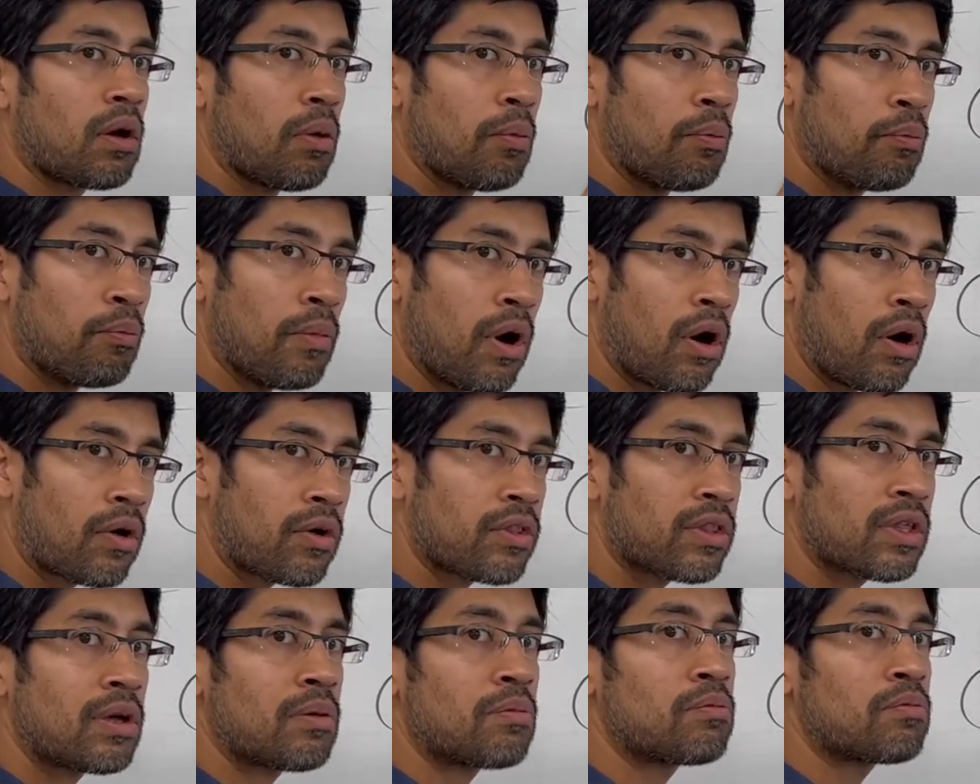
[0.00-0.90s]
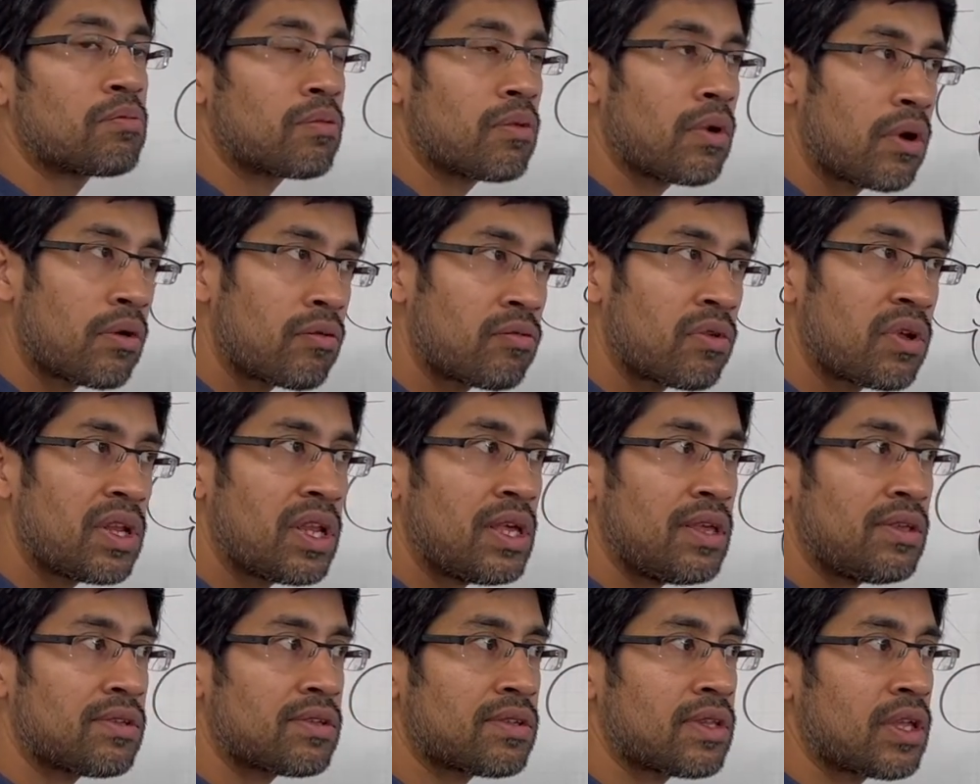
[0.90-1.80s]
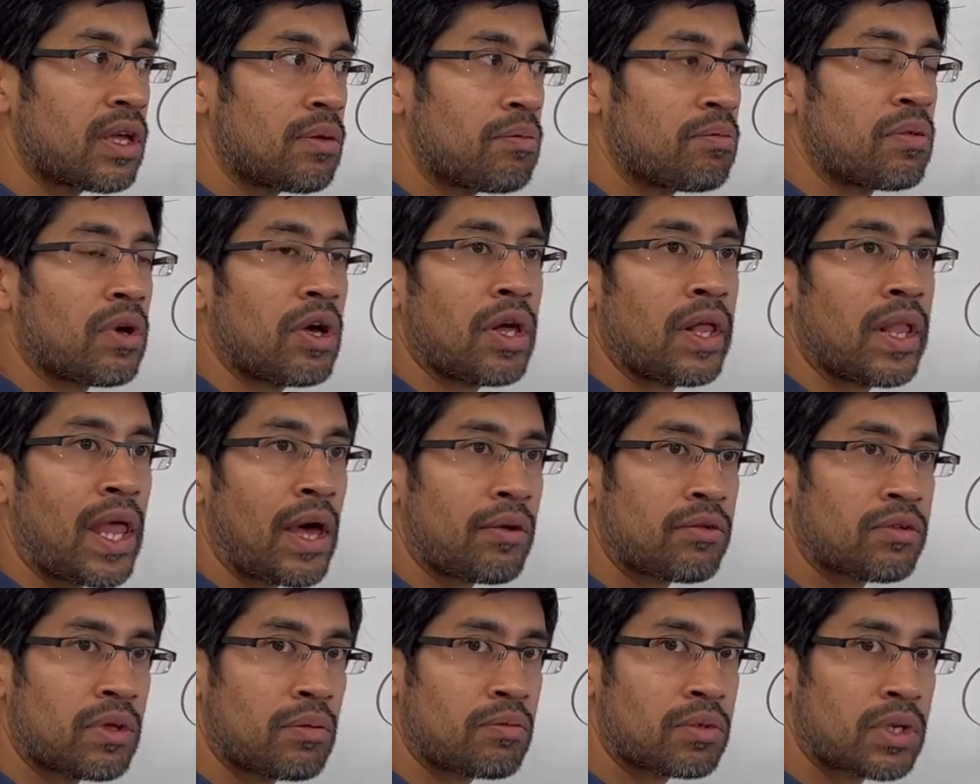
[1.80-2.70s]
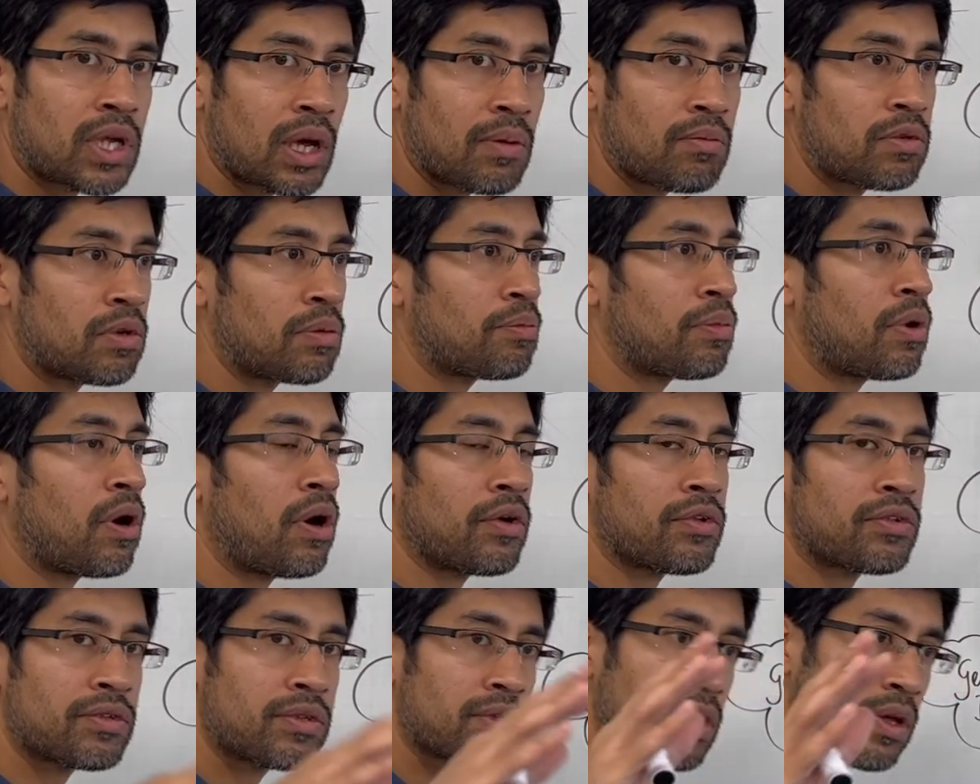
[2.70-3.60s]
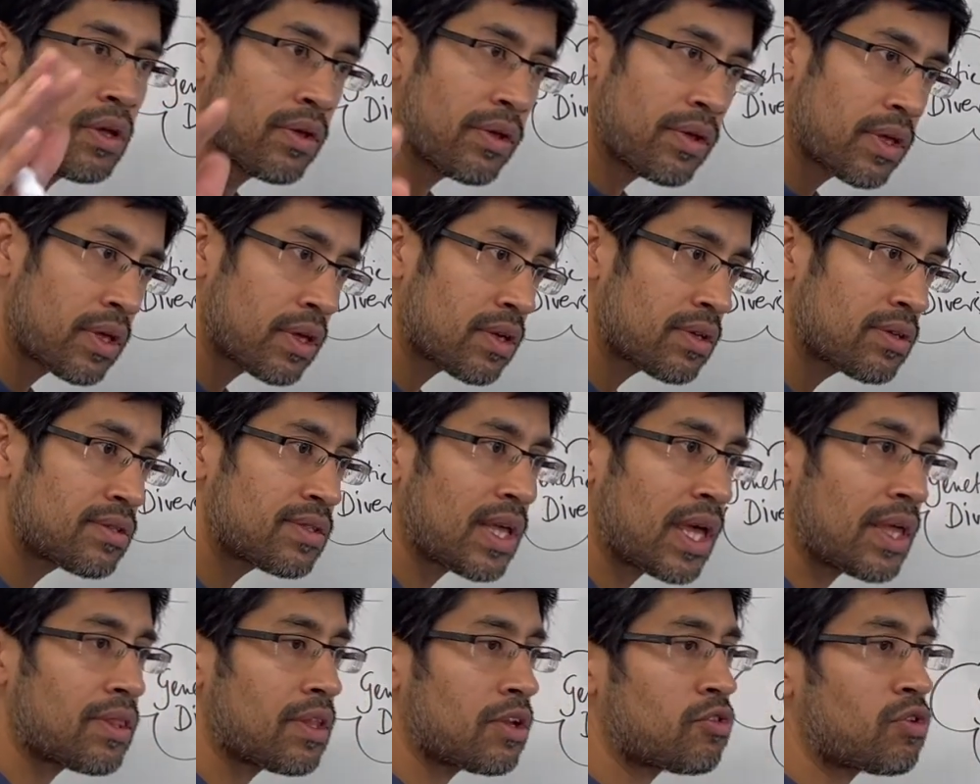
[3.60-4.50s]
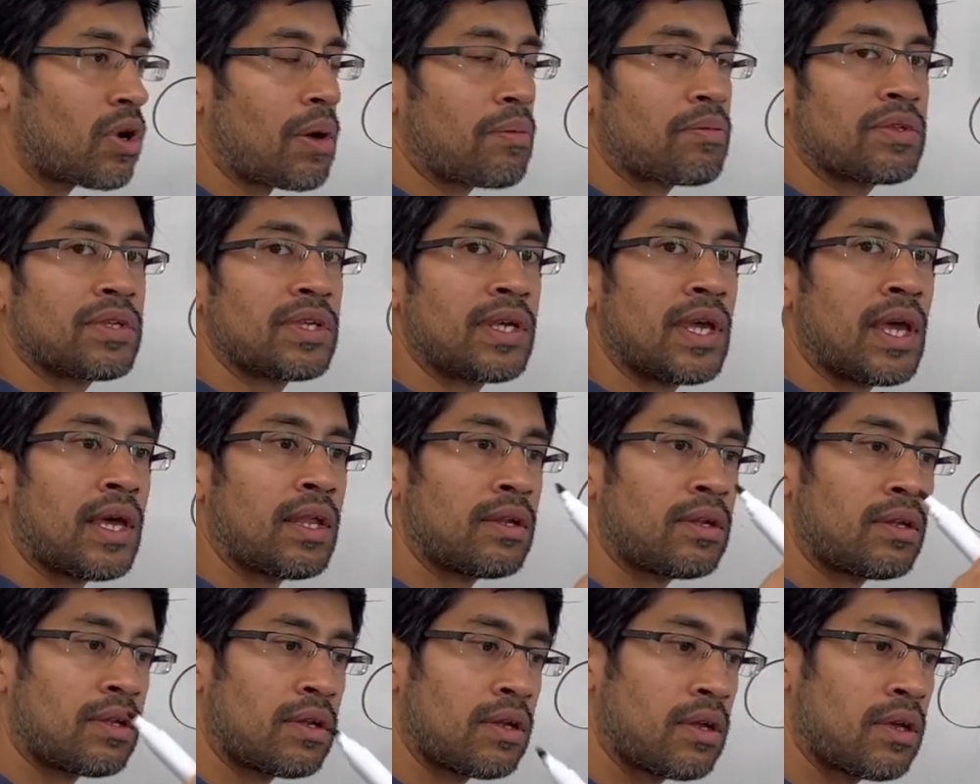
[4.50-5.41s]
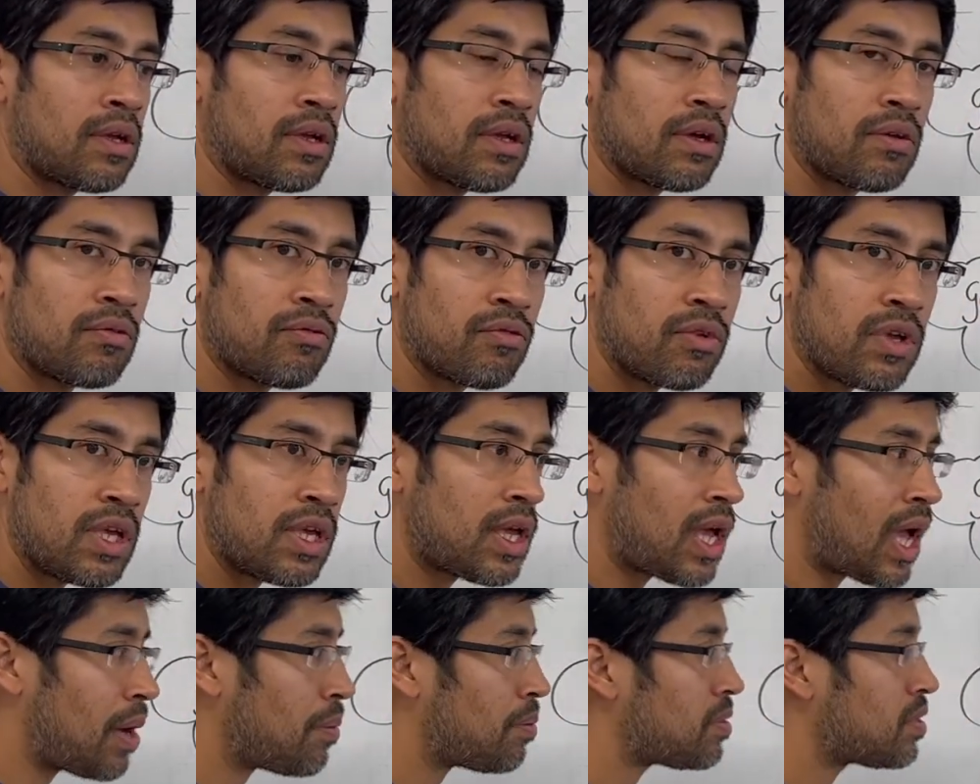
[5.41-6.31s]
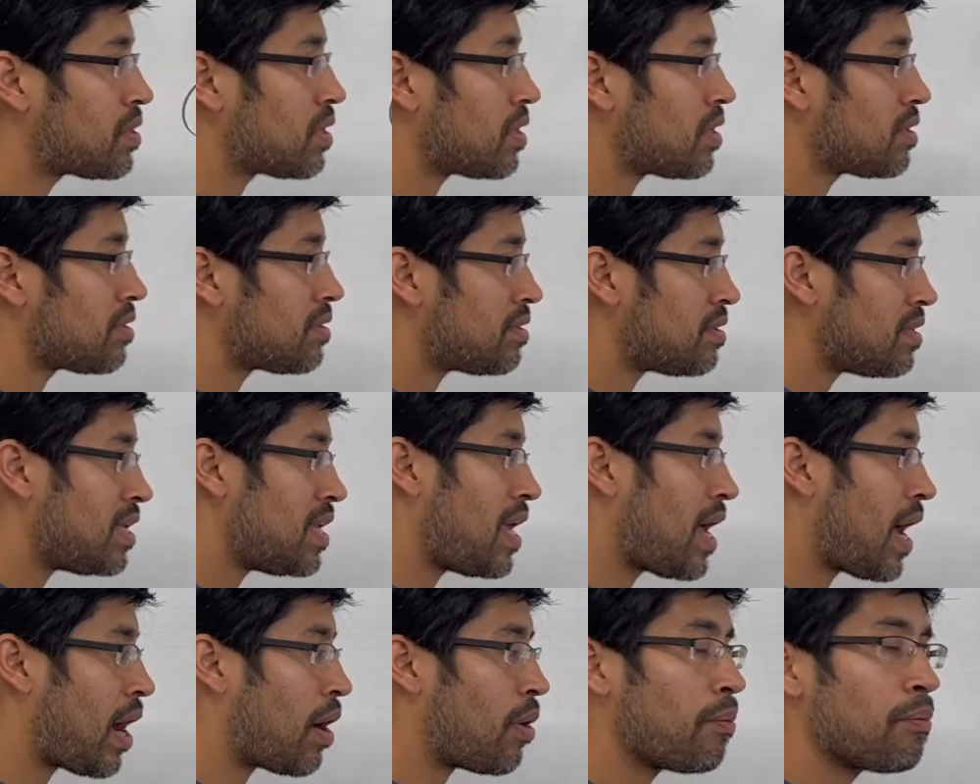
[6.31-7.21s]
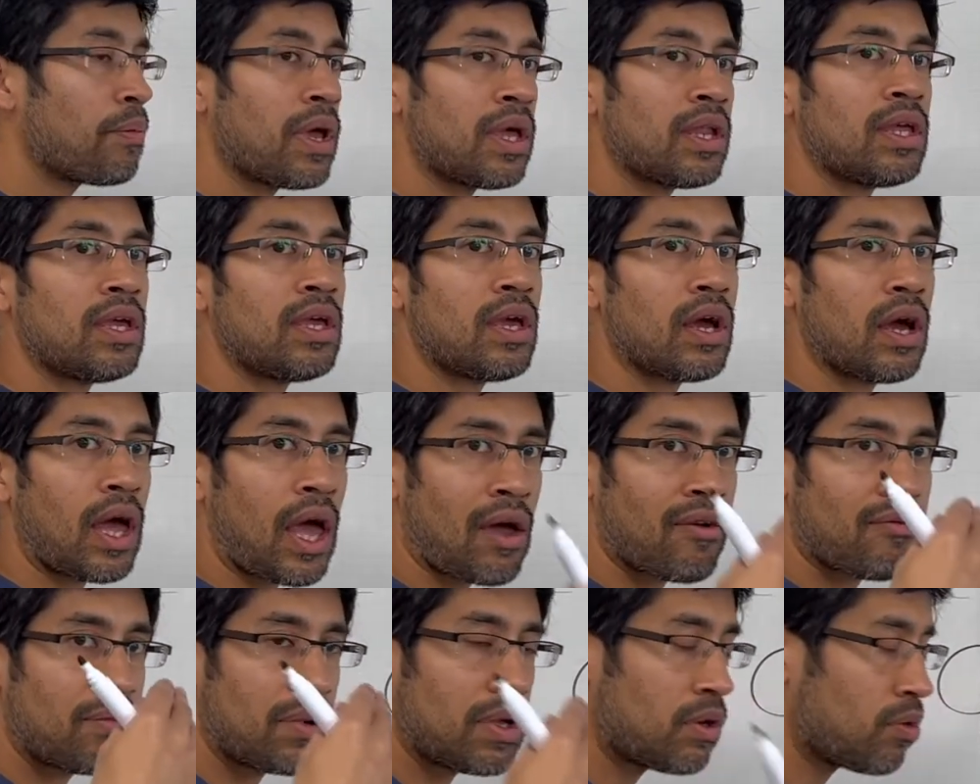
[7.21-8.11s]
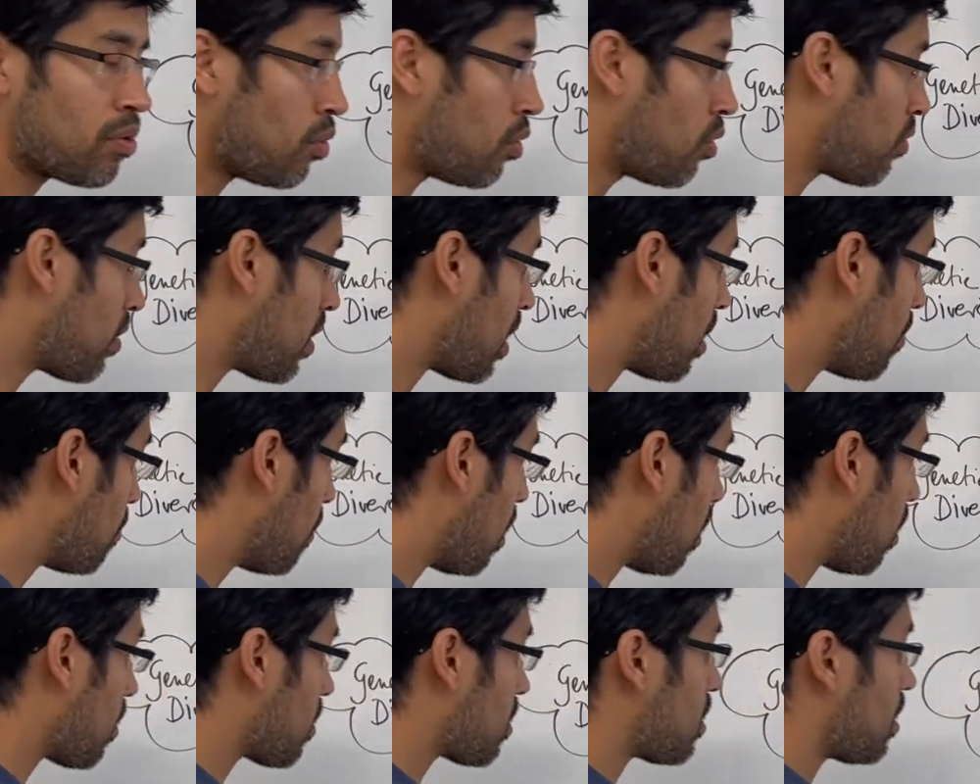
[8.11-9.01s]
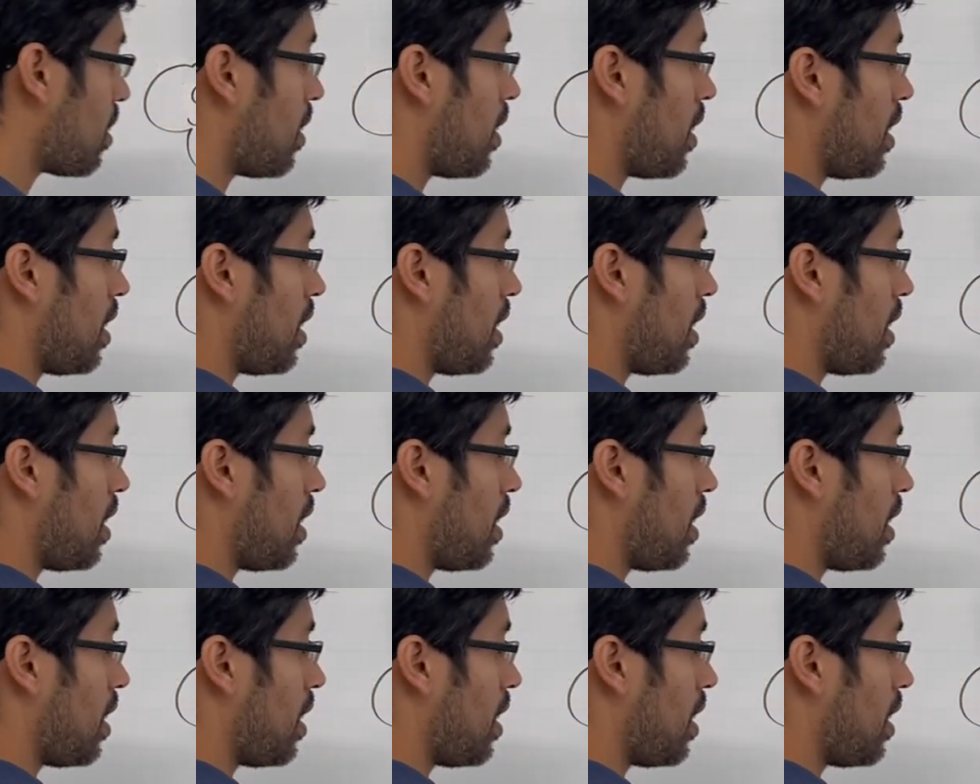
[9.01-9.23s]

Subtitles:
mark them, release them, allow some time to pass, set the traps again, recapture, see how many have been already marked.